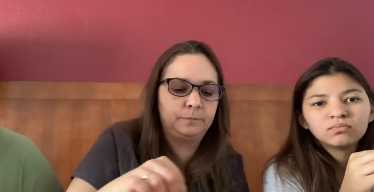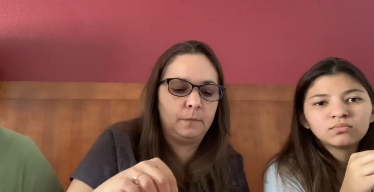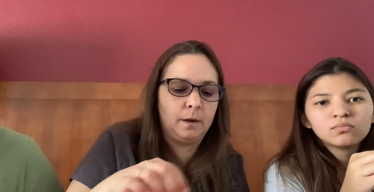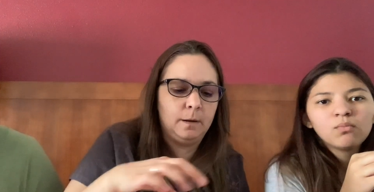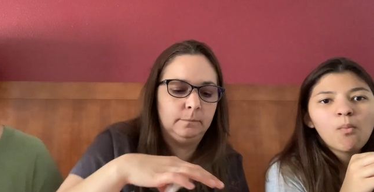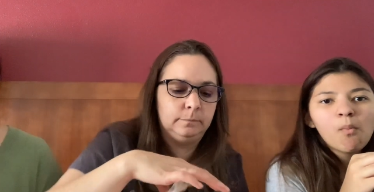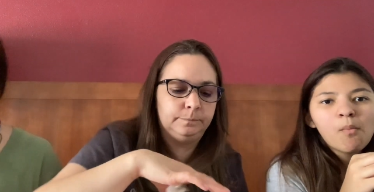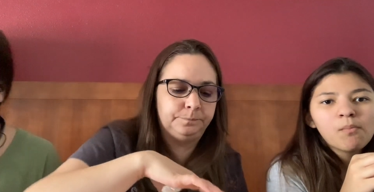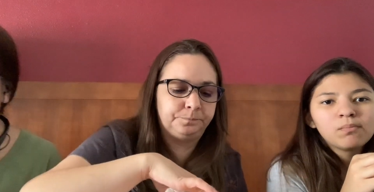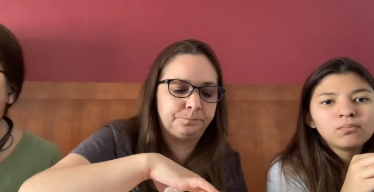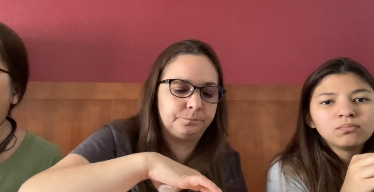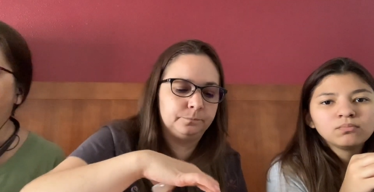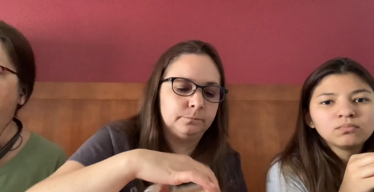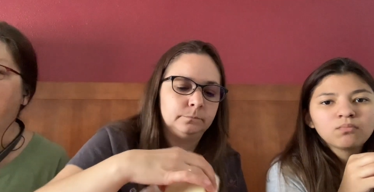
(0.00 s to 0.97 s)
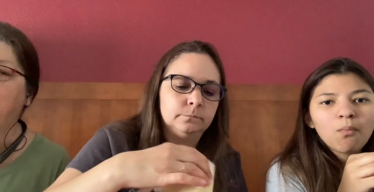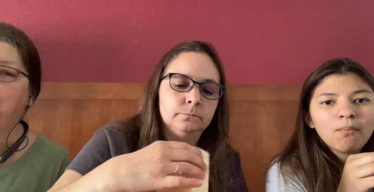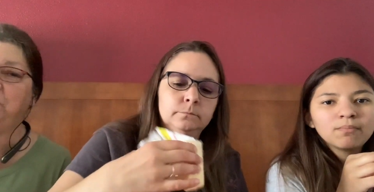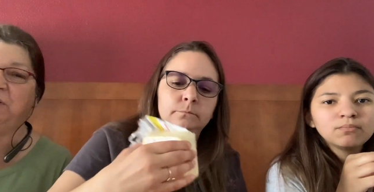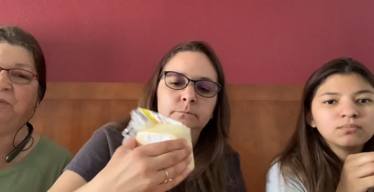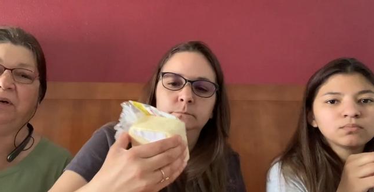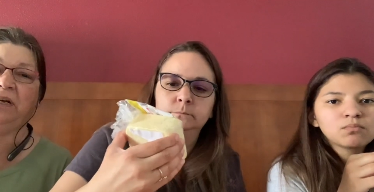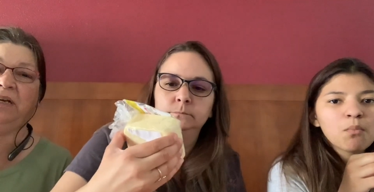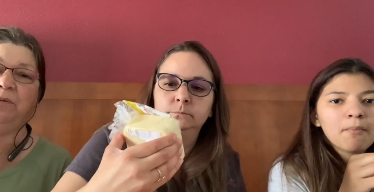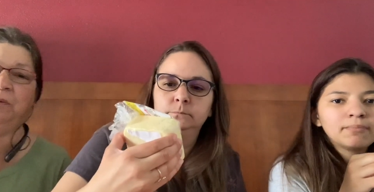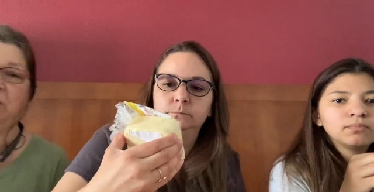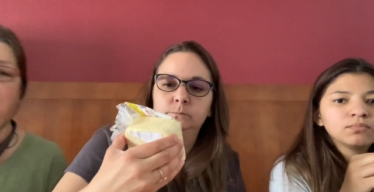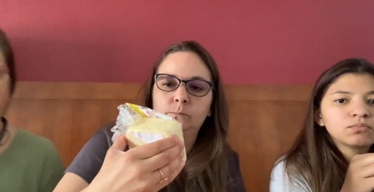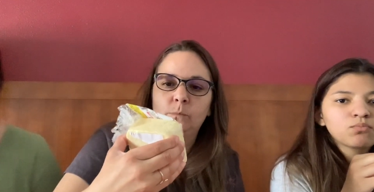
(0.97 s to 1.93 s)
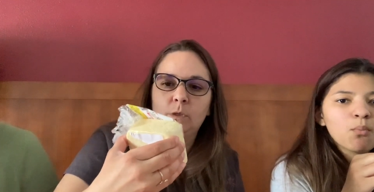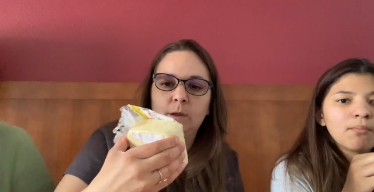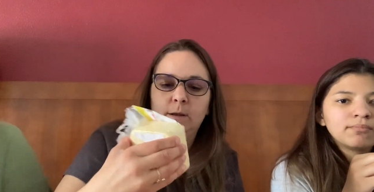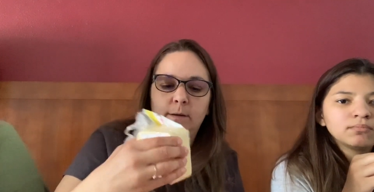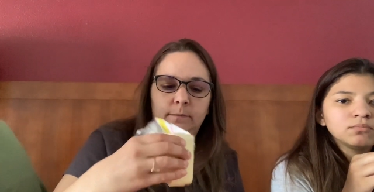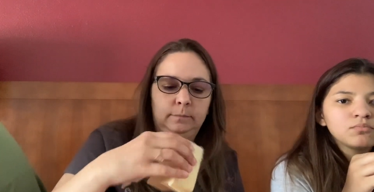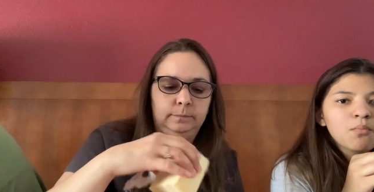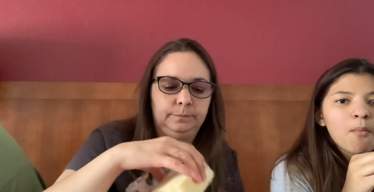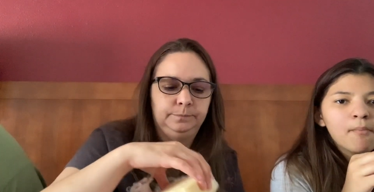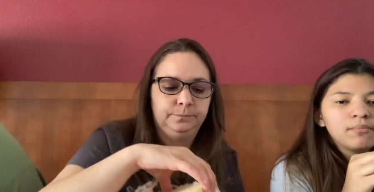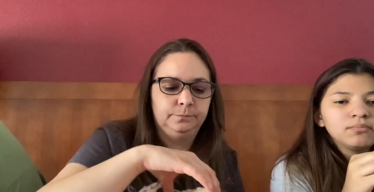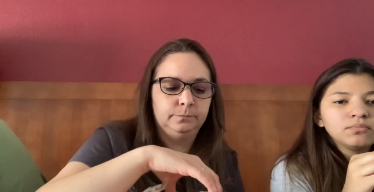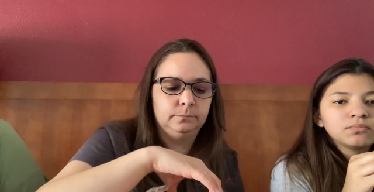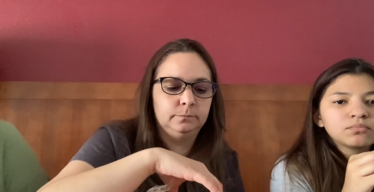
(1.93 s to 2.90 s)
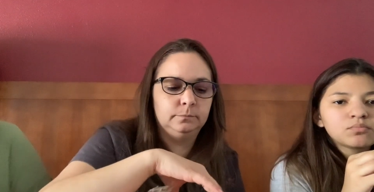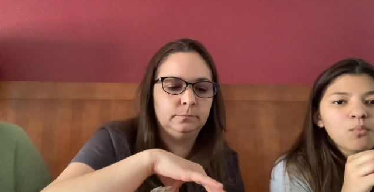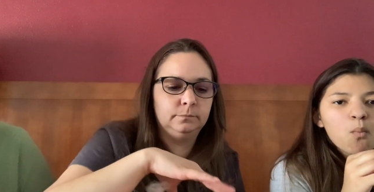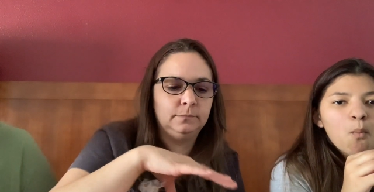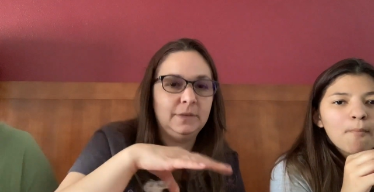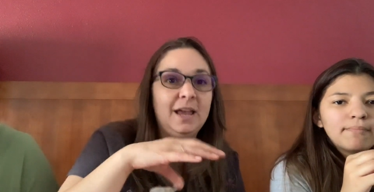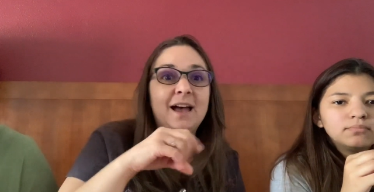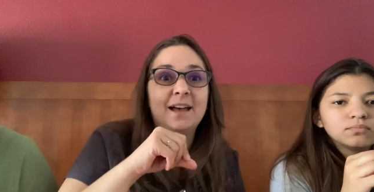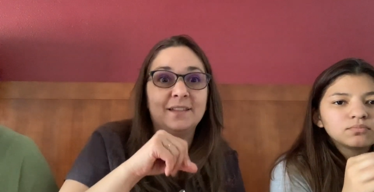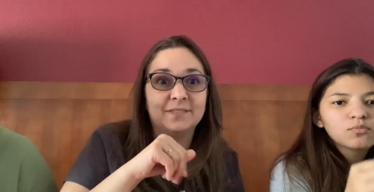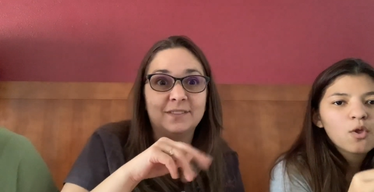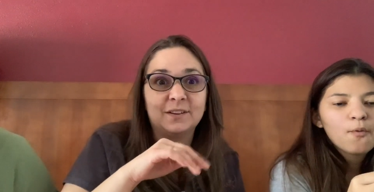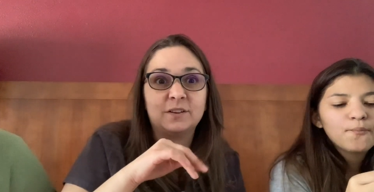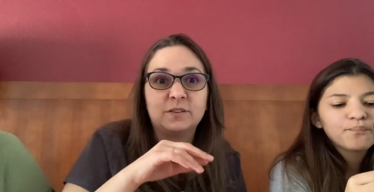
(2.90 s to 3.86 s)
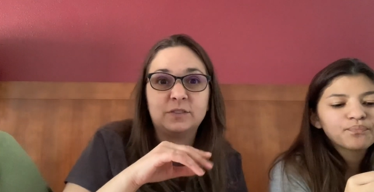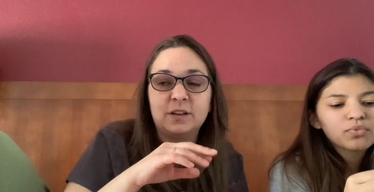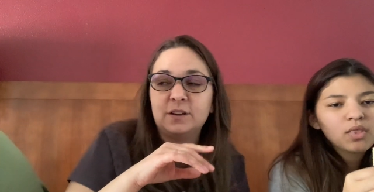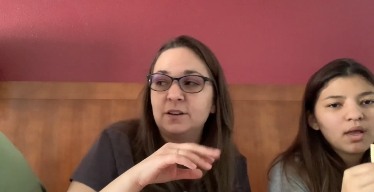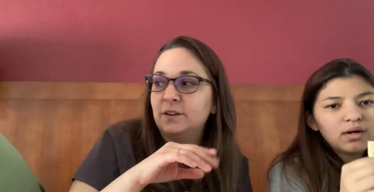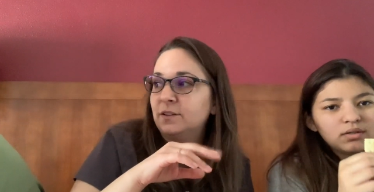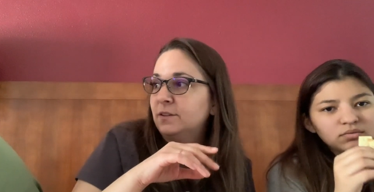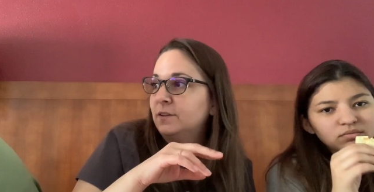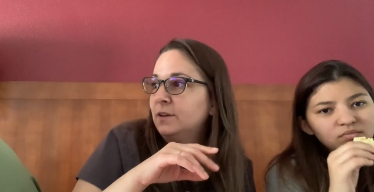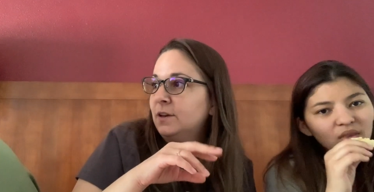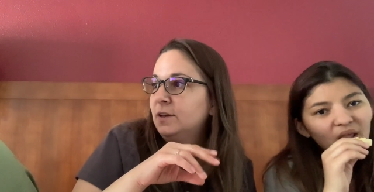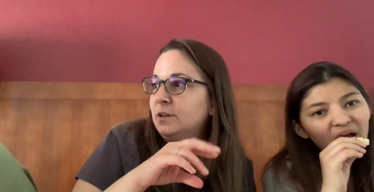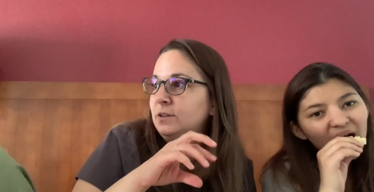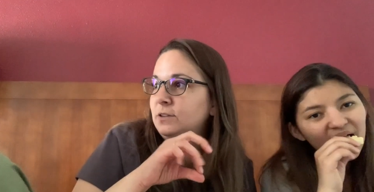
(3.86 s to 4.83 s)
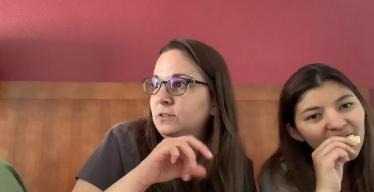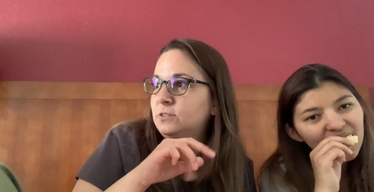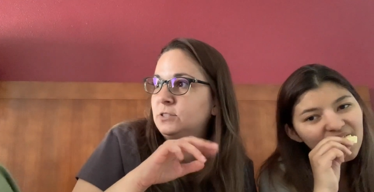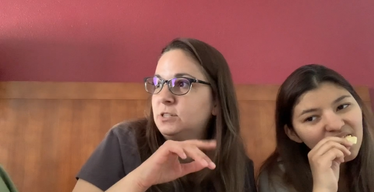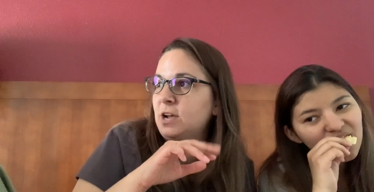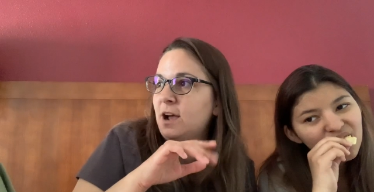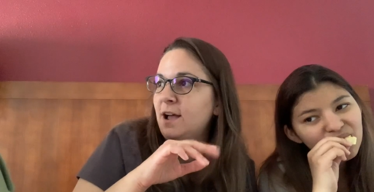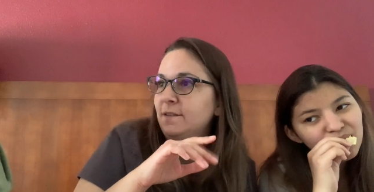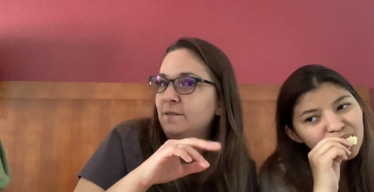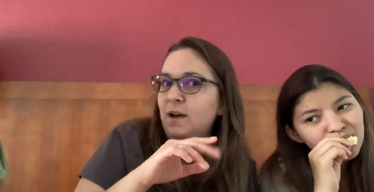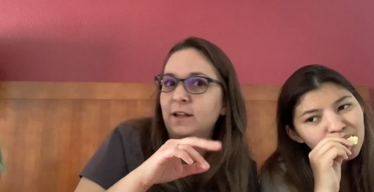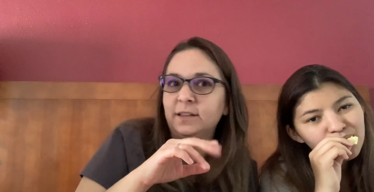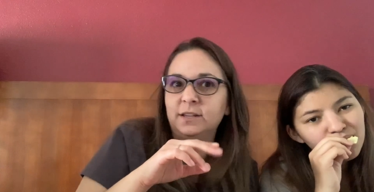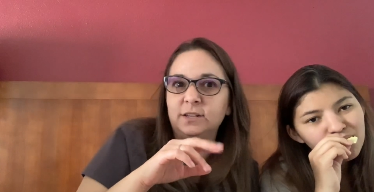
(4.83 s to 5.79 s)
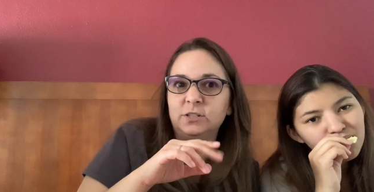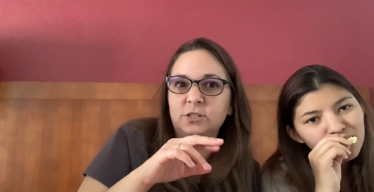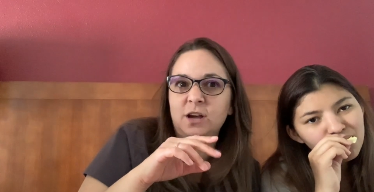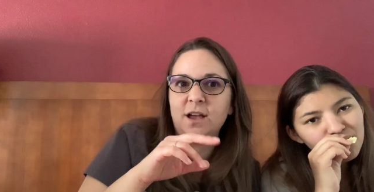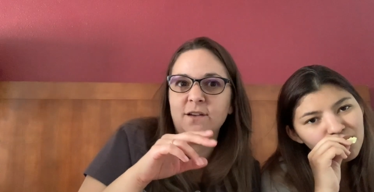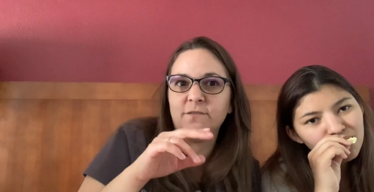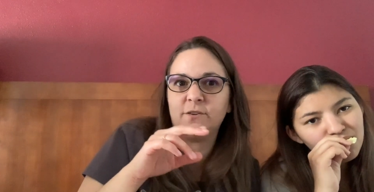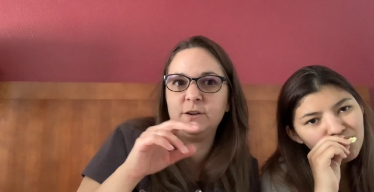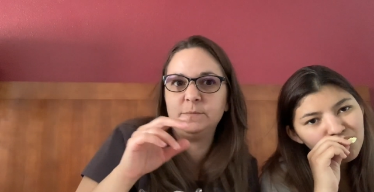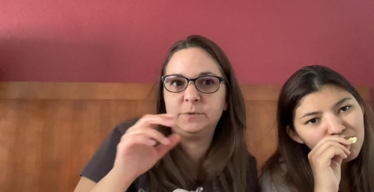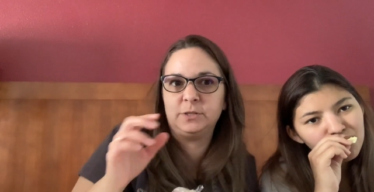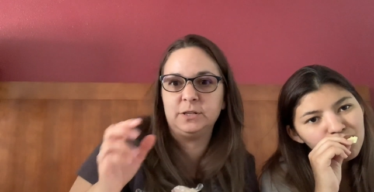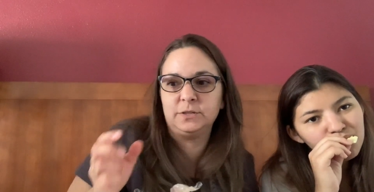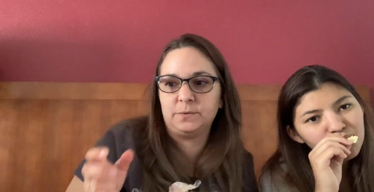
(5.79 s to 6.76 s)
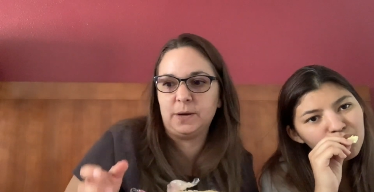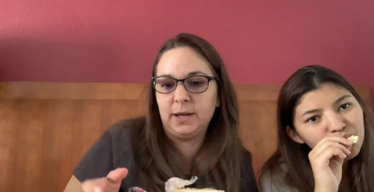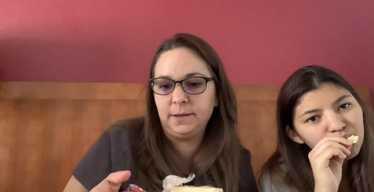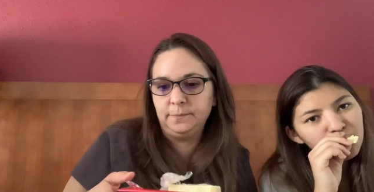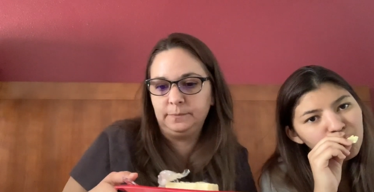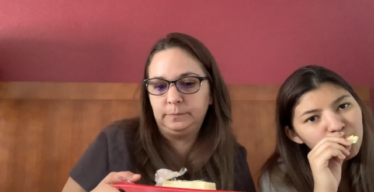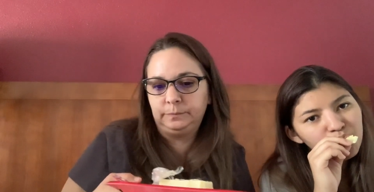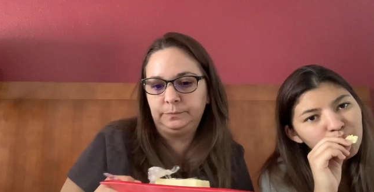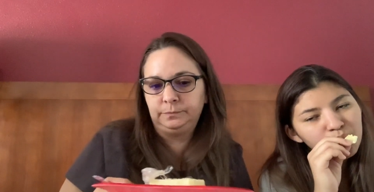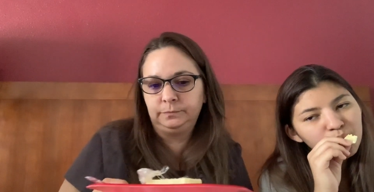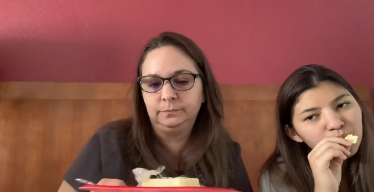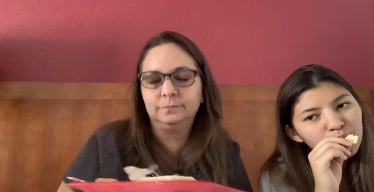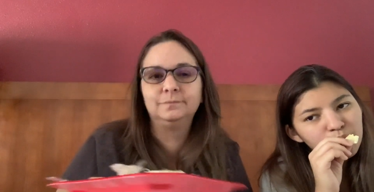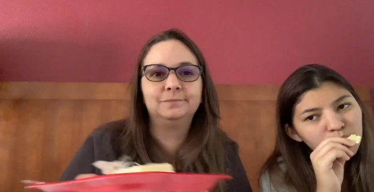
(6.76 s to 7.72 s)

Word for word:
Speaker 1: It reminds me of what I ate with my lox. Yeah, the chive, onion and chive cream cheese, right? Uh-huh.